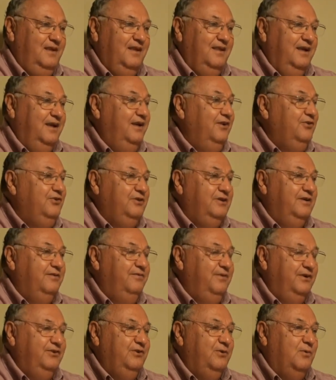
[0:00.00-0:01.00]
the history of
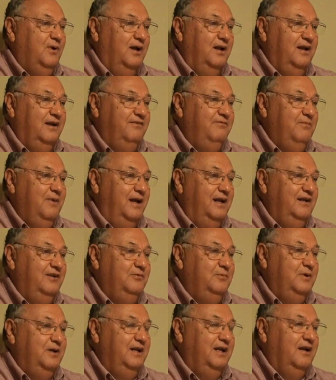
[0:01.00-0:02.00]
fish and wildlife
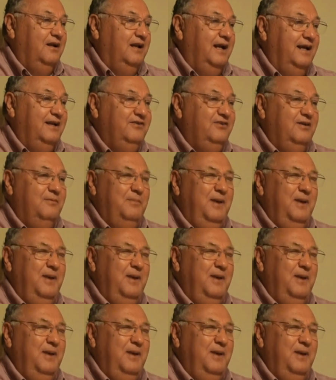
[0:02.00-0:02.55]
management in Alaska,